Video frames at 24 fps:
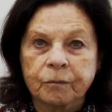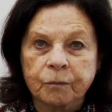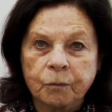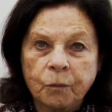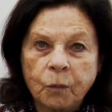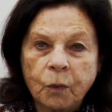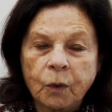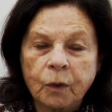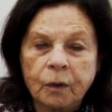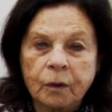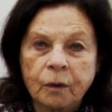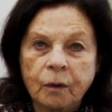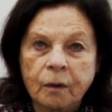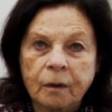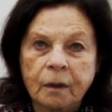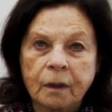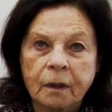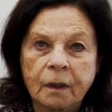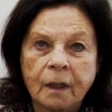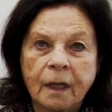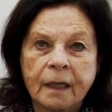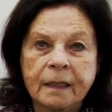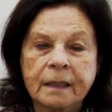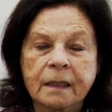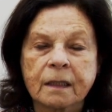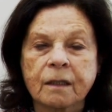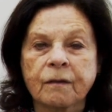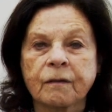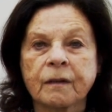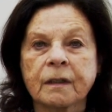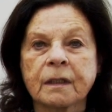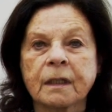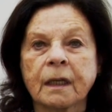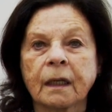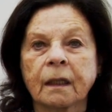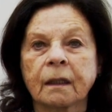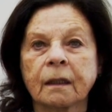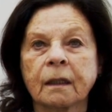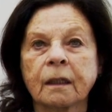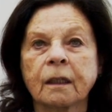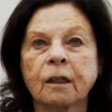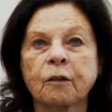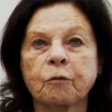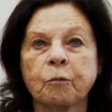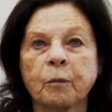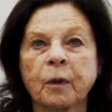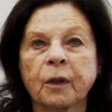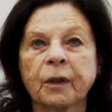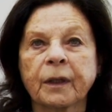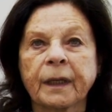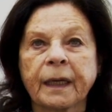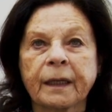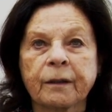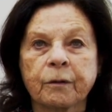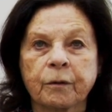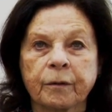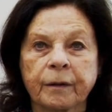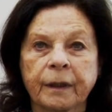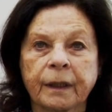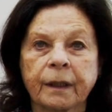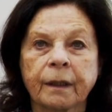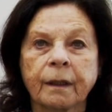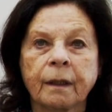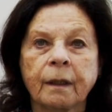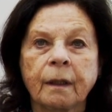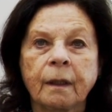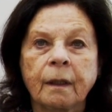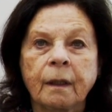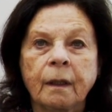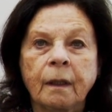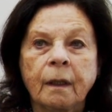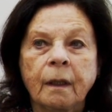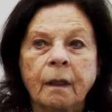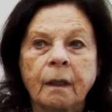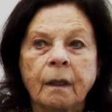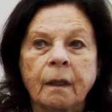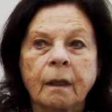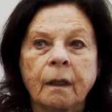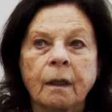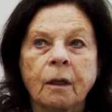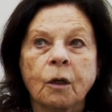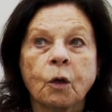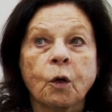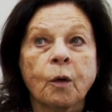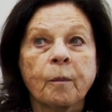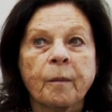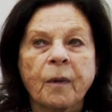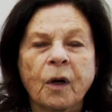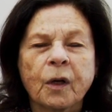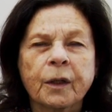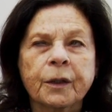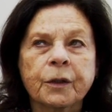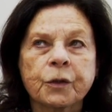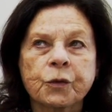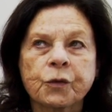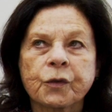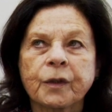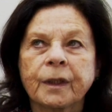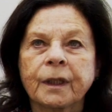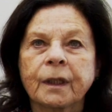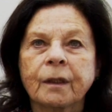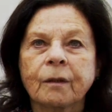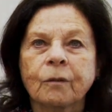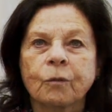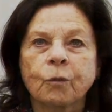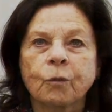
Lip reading: more along the lines of the technique of marqueterie or marquetry,